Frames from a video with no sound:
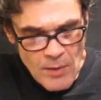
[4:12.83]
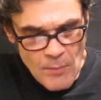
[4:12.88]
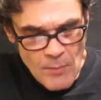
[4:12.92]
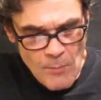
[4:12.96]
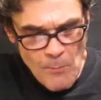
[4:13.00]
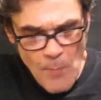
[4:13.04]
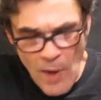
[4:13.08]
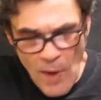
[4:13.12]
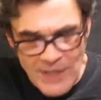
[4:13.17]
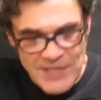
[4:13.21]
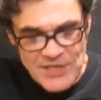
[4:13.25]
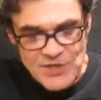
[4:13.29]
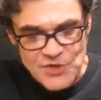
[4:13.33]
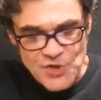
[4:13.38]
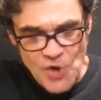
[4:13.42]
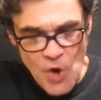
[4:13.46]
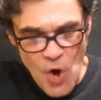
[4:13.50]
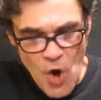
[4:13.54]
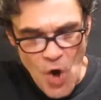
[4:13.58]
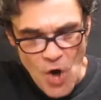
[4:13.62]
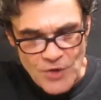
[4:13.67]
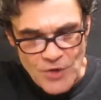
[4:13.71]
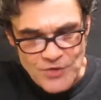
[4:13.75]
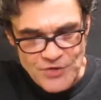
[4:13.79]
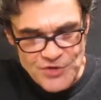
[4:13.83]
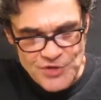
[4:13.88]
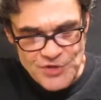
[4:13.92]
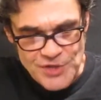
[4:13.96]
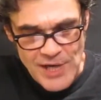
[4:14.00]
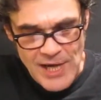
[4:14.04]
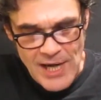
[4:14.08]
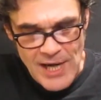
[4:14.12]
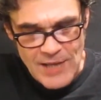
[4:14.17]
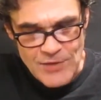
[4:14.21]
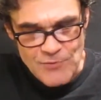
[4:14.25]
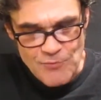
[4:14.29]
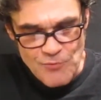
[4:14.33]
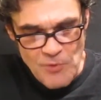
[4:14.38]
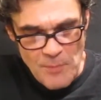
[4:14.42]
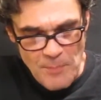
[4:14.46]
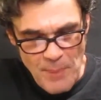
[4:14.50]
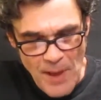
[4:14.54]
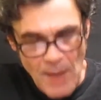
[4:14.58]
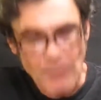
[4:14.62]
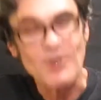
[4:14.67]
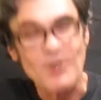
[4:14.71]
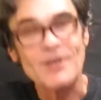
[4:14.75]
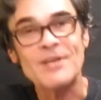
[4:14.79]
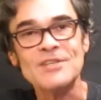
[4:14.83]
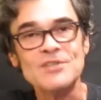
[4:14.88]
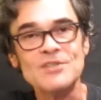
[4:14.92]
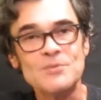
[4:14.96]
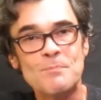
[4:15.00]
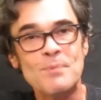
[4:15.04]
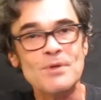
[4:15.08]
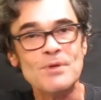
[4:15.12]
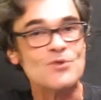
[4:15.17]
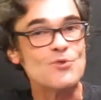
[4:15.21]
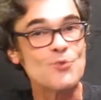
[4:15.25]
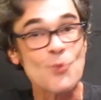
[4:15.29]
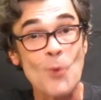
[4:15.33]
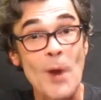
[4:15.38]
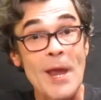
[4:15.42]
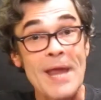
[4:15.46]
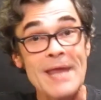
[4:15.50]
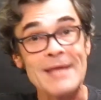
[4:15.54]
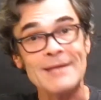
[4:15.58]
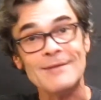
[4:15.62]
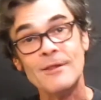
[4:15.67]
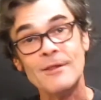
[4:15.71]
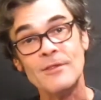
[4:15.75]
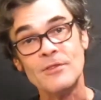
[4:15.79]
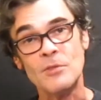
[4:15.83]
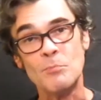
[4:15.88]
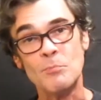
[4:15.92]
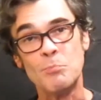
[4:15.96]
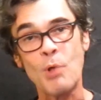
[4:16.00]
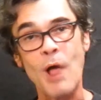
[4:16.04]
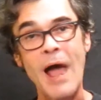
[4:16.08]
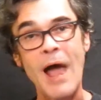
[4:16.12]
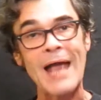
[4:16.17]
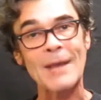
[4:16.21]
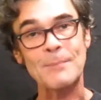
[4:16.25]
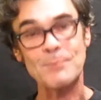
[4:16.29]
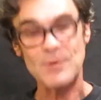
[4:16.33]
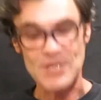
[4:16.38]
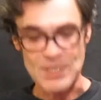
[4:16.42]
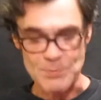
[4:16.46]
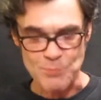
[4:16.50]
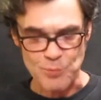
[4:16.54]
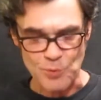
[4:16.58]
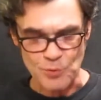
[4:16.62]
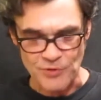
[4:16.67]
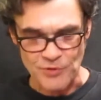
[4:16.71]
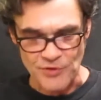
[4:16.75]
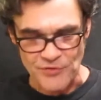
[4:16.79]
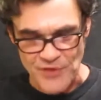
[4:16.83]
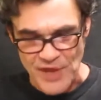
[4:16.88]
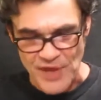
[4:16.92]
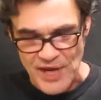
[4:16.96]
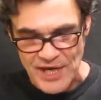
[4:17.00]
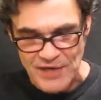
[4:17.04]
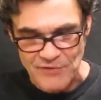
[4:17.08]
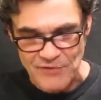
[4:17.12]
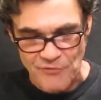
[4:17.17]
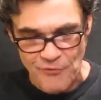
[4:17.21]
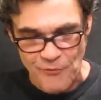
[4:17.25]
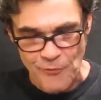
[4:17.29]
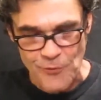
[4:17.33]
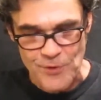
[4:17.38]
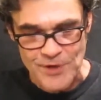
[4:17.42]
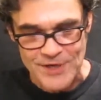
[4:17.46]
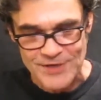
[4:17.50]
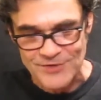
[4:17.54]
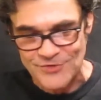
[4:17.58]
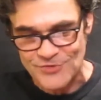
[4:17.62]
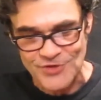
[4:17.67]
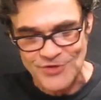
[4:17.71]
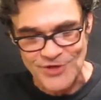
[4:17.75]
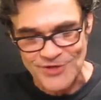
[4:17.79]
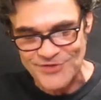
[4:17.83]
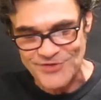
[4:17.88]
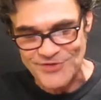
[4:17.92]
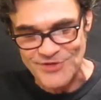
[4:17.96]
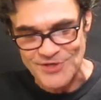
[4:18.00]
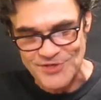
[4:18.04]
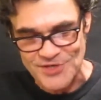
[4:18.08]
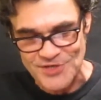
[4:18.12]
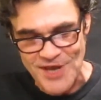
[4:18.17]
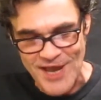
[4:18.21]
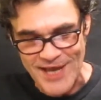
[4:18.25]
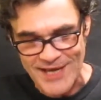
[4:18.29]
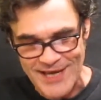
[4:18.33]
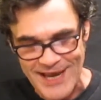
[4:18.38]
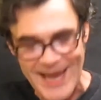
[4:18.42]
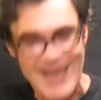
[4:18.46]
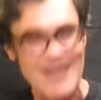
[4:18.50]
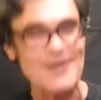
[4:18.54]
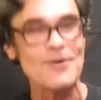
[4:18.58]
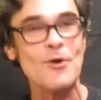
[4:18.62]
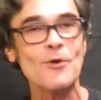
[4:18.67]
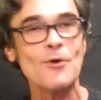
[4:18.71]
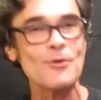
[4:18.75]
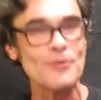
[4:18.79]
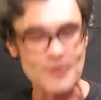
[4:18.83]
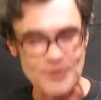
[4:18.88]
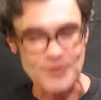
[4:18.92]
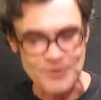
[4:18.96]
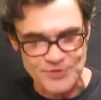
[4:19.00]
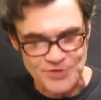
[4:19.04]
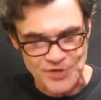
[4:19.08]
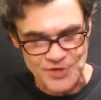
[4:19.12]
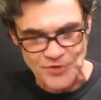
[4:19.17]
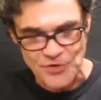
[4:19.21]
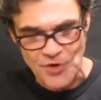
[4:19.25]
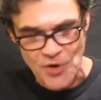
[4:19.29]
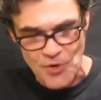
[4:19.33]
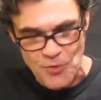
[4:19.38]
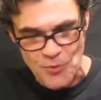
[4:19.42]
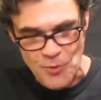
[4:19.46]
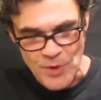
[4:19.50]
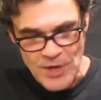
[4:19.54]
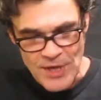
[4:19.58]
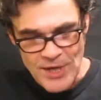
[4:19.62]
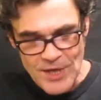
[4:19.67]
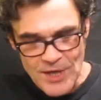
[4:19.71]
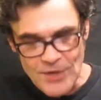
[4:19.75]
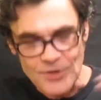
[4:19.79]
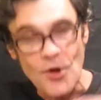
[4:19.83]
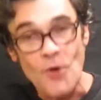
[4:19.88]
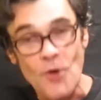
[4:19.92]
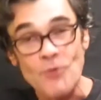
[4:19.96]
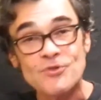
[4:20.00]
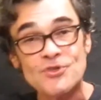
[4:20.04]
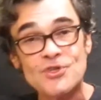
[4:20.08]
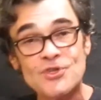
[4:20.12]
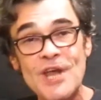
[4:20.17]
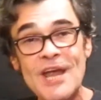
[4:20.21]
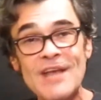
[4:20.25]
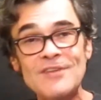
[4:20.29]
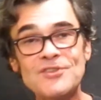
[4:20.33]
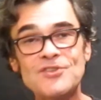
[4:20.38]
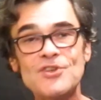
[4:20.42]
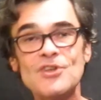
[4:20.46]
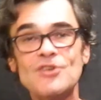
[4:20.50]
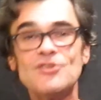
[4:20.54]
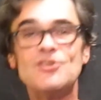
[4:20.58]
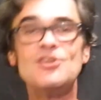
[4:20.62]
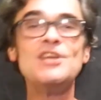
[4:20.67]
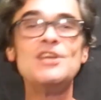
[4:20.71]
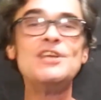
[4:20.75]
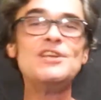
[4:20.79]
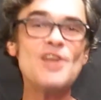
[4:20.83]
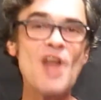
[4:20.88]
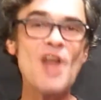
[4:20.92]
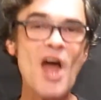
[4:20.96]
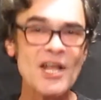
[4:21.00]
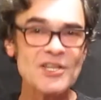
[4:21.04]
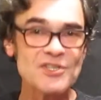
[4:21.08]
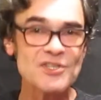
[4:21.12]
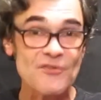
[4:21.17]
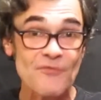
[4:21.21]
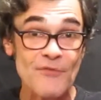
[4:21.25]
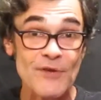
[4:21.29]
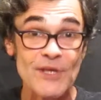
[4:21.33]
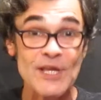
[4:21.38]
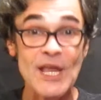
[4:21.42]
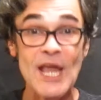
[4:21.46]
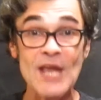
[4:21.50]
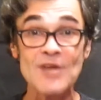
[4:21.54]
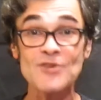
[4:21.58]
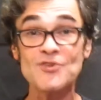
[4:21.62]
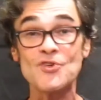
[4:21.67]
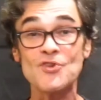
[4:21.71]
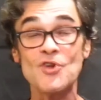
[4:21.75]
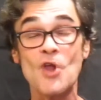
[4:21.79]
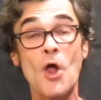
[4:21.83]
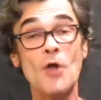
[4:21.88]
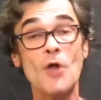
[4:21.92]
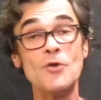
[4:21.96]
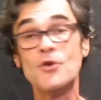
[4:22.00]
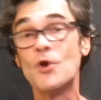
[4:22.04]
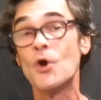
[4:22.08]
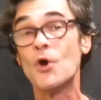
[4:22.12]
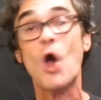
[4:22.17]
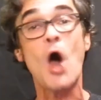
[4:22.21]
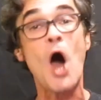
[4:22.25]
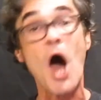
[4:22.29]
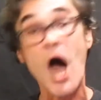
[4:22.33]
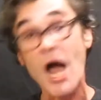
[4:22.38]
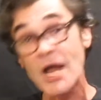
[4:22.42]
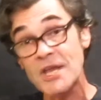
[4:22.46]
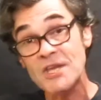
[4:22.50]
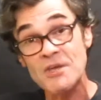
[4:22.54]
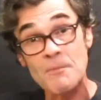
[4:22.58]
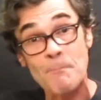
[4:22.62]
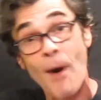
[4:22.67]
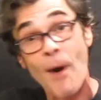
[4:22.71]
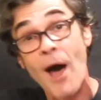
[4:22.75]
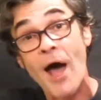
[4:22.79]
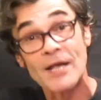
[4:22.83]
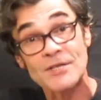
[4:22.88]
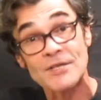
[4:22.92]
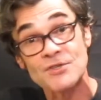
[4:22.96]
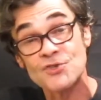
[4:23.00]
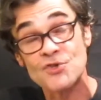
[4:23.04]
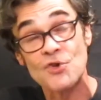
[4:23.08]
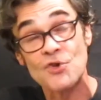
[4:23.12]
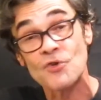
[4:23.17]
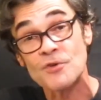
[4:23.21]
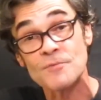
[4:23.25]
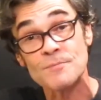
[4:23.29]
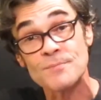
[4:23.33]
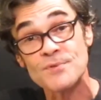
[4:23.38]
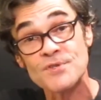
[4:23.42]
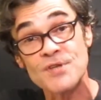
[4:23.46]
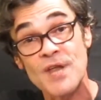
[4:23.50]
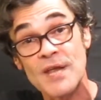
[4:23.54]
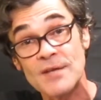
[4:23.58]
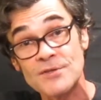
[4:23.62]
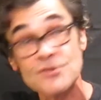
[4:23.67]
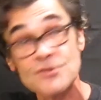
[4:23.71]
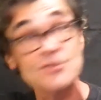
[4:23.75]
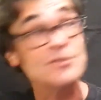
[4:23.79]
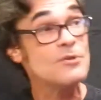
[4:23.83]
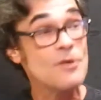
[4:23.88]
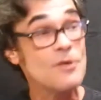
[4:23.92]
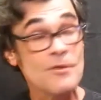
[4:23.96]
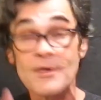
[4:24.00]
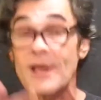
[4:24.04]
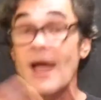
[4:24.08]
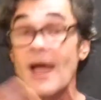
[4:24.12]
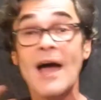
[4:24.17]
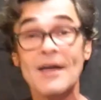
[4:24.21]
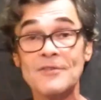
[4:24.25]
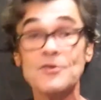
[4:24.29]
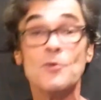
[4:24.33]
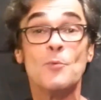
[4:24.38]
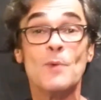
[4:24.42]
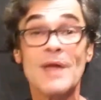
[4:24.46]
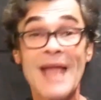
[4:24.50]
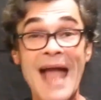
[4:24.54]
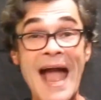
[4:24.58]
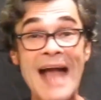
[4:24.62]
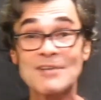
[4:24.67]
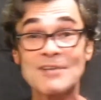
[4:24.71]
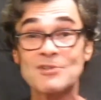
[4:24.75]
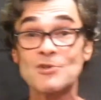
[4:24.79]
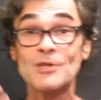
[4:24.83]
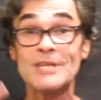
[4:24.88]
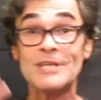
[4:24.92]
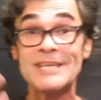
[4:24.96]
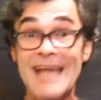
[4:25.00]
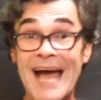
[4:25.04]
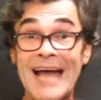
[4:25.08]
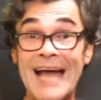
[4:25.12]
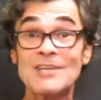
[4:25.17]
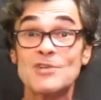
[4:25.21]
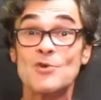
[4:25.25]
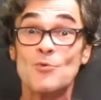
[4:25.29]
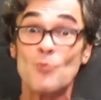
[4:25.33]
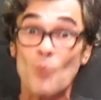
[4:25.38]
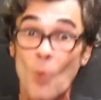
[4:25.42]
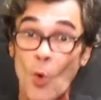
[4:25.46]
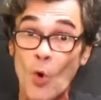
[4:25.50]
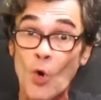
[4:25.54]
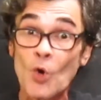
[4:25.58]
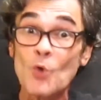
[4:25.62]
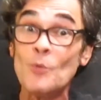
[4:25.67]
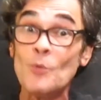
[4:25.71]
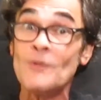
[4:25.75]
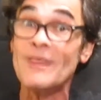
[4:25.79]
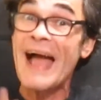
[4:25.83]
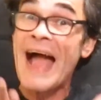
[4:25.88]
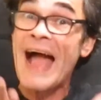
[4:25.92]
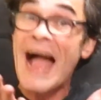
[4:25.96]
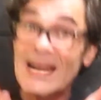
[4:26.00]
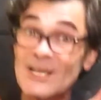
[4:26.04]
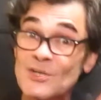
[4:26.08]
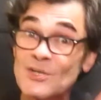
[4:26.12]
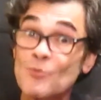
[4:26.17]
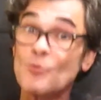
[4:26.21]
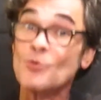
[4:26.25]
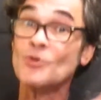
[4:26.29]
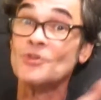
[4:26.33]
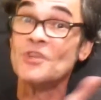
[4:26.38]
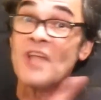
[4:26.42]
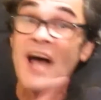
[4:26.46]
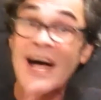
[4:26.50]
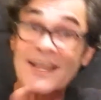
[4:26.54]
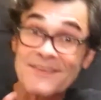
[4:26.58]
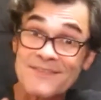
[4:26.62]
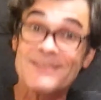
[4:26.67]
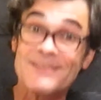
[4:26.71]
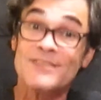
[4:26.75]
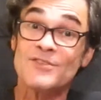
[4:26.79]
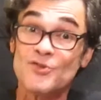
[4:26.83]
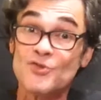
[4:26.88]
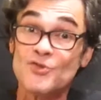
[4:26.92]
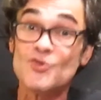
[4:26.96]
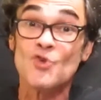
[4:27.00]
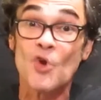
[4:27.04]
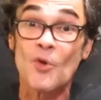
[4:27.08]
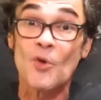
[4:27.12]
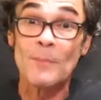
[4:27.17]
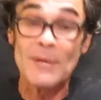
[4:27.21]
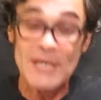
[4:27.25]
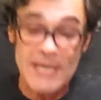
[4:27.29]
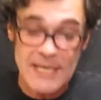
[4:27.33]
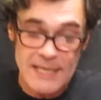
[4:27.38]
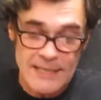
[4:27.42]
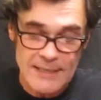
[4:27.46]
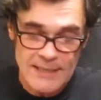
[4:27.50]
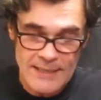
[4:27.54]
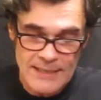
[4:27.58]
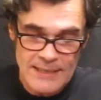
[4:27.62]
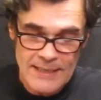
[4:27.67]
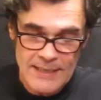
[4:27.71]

money talks, and the Republicans betrayed the black people that they had freed just a decade earlier, so no chance at denazification under occupied circumstances, you know, the kind that we actually got to work with actual Nazis in Germany.